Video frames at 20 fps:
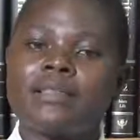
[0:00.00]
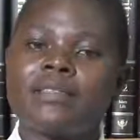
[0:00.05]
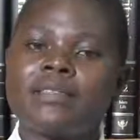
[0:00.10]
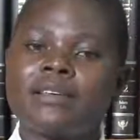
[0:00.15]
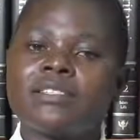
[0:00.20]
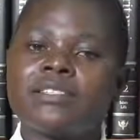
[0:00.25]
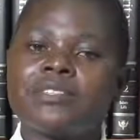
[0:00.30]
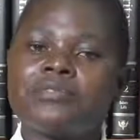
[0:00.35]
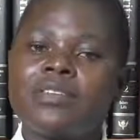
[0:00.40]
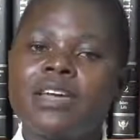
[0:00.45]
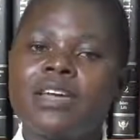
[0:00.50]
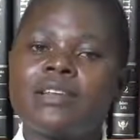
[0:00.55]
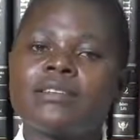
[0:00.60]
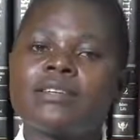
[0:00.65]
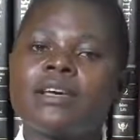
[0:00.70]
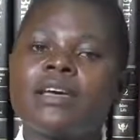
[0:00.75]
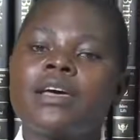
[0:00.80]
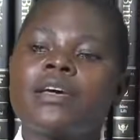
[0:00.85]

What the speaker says: the student